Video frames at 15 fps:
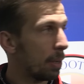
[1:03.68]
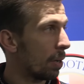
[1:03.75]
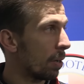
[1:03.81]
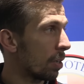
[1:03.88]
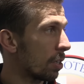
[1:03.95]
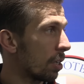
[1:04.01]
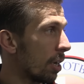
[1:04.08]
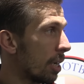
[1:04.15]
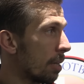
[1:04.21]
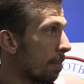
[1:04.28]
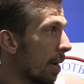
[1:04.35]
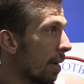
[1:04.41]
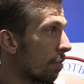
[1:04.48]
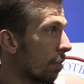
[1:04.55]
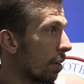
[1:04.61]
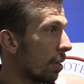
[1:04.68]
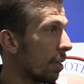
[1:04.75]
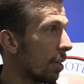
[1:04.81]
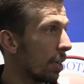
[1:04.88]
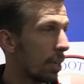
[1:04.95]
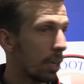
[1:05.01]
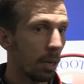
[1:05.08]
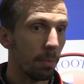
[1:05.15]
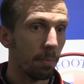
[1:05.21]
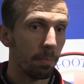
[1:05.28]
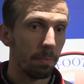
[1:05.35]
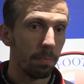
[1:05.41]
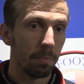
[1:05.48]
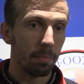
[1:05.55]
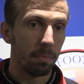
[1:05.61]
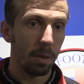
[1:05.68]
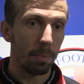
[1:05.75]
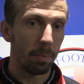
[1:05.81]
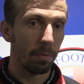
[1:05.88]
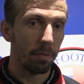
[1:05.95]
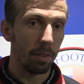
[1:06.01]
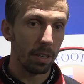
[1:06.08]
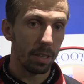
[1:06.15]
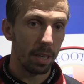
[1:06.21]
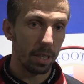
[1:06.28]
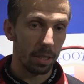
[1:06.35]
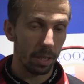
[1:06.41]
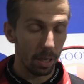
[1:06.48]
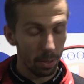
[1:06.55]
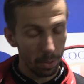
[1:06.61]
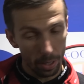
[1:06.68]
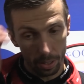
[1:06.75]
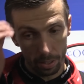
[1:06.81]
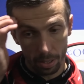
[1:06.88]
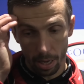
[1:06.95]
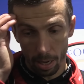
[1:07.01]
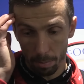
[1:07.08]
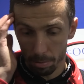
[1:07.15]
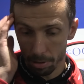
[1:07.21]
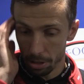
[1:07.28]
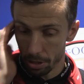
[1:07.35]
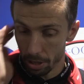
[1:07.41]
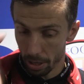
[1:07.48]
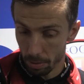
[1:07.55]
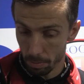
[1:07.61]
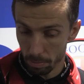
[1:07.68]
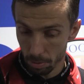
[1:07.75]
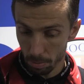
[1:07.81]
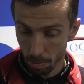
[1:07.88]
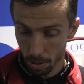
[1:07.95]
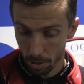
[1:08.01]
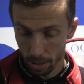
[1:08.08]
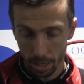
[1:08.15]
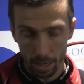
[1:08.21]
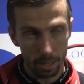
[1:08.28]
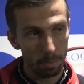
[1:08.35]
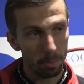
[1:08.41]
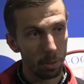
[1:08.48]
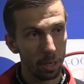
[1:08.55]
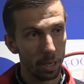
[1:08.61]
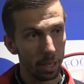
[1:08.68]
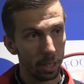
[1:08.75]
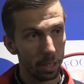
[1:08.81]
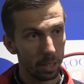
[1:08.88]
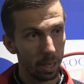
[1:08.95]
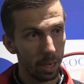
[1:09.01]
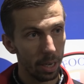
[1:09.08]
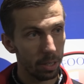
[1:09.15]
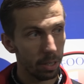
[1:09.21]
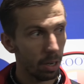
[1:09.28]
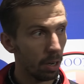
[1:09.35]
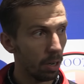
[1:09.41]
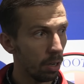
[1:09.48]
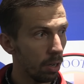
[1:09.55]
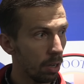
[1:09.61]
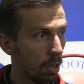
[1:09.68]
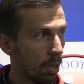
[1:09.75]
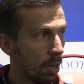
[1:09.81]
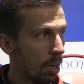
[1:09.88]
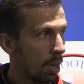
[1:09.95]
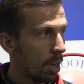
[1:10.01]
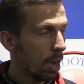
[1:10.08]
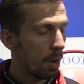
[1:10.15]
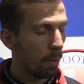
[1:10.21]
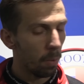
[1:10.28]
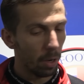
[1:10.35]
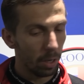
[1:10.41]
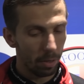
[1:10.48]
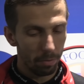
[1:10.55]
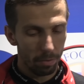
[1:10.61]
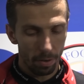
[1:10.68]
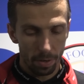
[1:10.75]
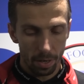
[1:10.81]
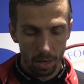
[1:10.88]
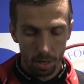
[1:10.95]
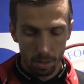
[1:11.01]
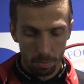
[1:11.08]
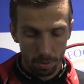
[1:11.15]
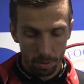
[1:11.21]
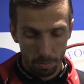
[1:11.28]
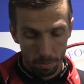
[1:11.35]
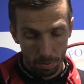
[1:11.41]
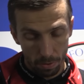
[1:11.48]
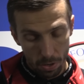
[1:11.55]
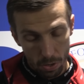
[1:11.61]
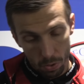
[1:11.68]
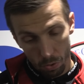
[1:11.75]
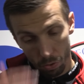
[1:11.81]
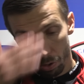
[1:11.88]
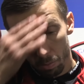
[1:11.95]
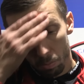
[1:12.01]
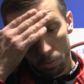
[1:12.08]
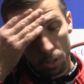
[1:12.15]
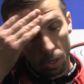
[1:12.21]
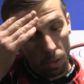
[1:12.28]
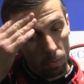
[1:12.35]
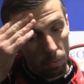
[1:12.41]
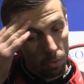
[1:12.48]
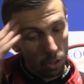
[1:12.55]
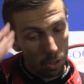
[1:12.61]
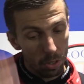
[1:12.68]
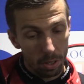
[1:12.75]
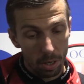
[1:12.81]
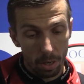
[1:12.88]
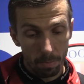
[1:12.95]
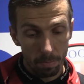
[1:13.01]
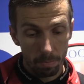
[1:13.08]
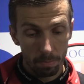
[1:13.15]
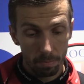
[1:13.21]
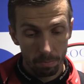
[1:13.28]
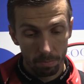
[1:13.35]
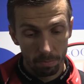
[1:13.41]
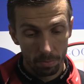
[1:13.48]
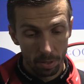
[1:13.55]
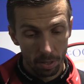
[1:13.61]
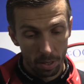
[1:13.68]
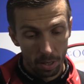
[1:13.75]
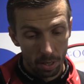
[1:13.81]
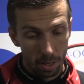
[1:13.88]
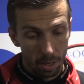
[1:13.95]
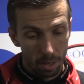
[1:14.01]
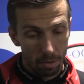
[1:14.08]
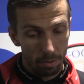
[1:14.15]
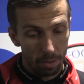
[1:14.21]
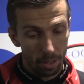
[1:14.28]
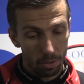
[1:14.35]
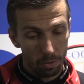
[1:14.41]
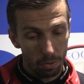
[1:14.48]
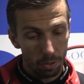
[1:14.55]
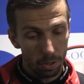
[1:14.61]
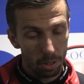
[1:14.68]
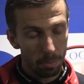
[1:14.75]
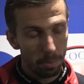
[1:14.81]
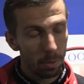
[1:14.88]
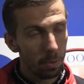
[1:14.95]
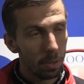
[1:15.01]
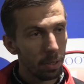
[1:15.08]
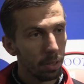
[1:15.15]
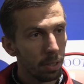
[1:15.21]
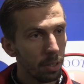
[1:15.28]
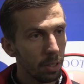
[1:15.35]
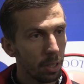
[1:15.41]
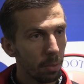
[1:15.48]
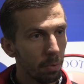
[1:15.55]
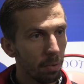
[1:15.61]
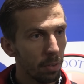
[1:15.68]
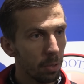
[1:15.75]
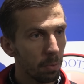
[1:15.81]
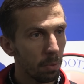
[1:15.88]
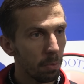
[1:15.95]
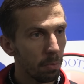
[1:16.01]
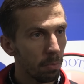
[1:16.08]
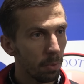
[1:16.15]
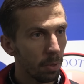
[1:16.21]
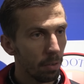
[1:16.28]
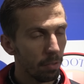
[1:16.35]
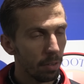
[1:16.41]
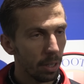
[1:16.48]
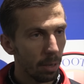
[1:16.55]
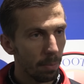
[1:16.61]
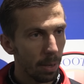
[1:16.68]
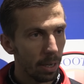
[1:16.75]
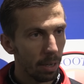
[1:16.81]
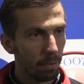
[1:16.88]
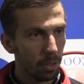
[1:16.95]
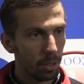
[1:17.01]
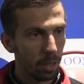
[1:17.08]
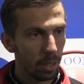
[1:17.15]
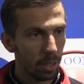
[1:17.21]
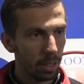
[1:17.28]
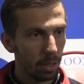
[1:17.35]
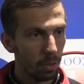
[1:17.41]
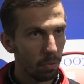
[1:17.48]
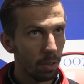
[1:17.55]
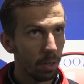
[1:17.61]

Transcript: been on a slightly bad run. They've been fantastic. I know they appreciate the work the lads are putting in, because the lads are working very hard. We're a new group, so just thanks for all your support, and stick with us. We'll definitely come out the other side of this little